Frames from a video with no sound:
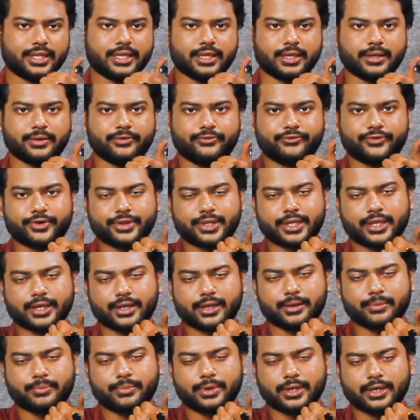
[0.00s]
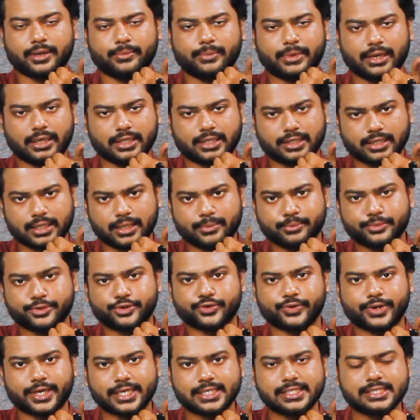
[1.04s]
the thumb
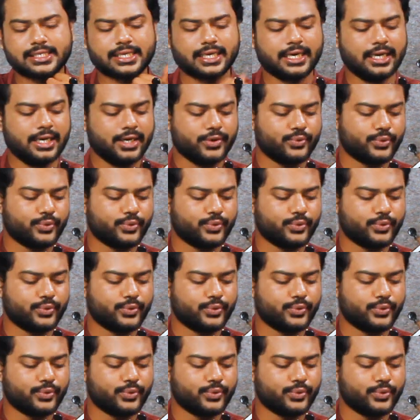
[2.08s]
to rest.